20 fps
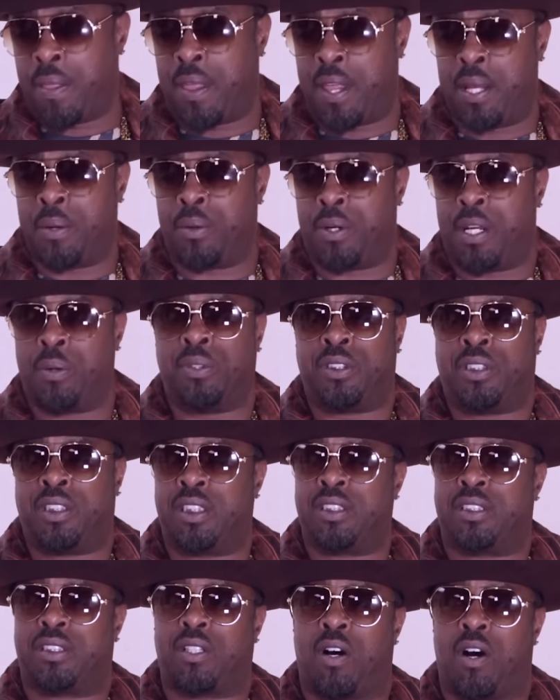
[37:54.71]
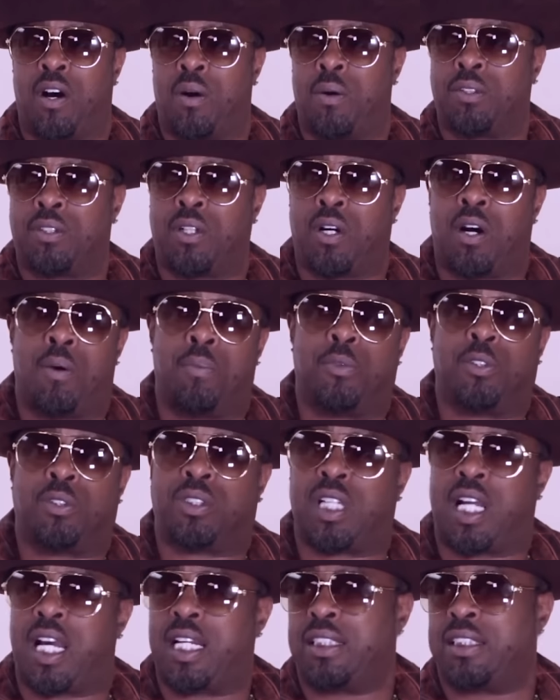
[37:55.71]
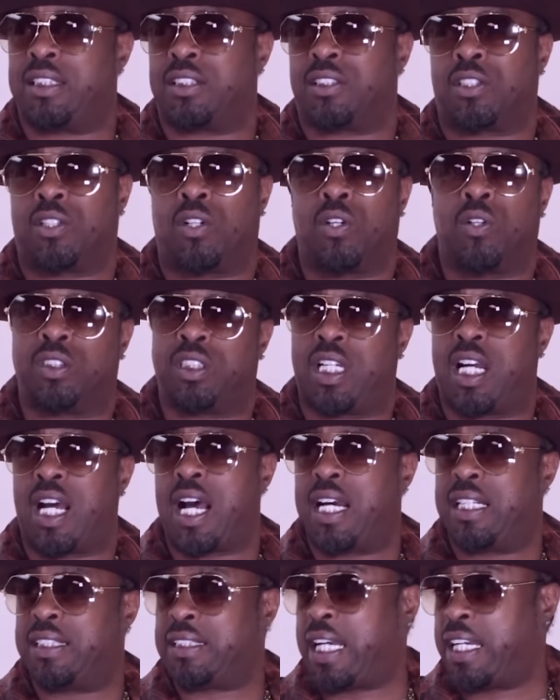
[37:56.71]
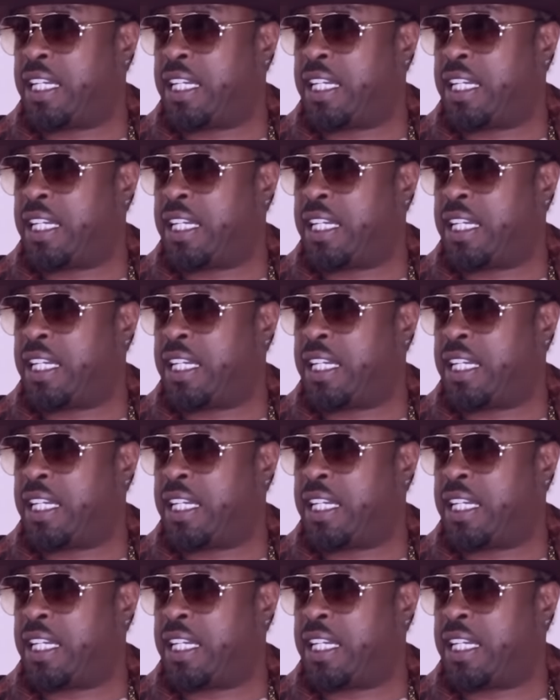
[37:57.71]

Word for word: it, it was just almost almost like just close your eyes,